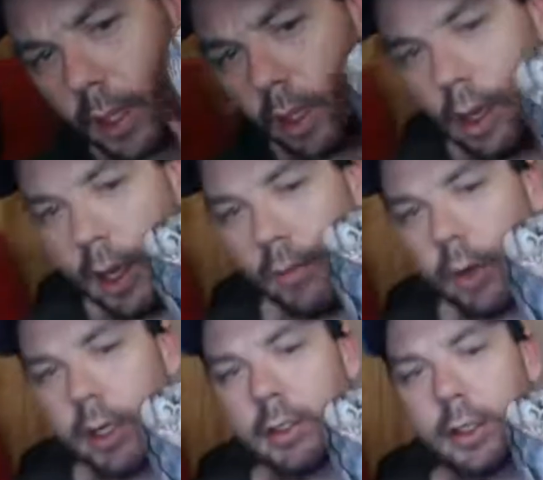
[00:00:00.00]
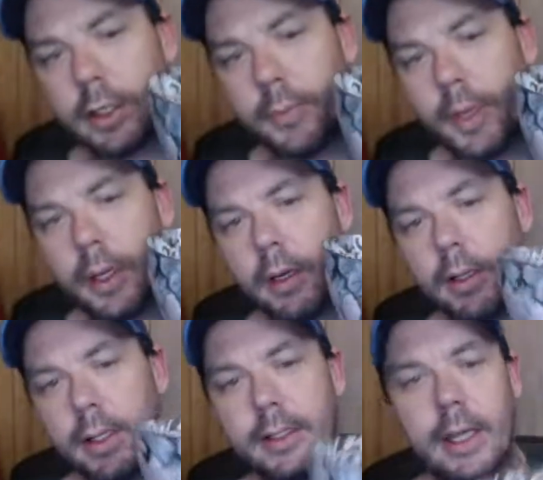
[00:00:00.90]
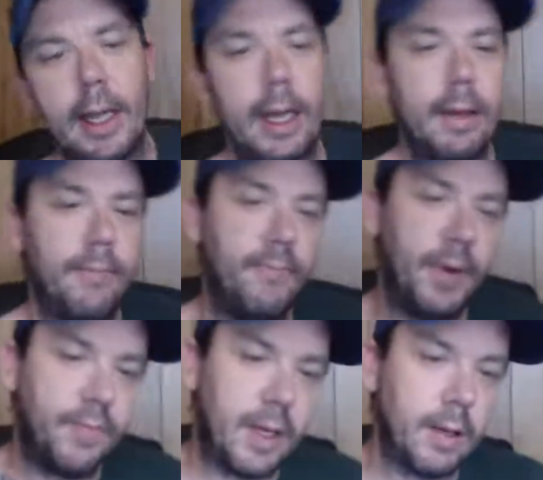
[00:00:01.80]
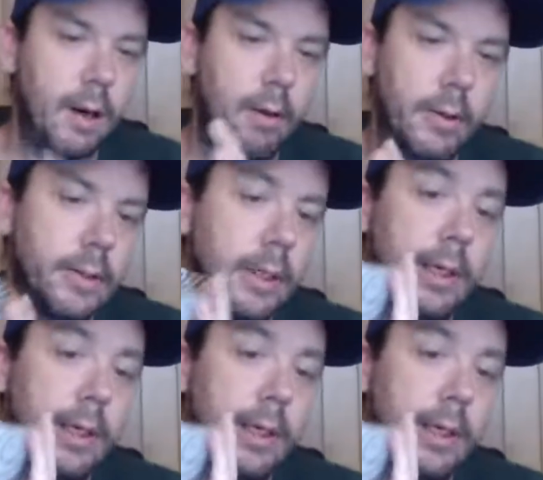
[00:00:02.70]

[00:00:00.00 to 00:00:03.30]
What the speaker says: And we're gonna start the bidding on this at $15,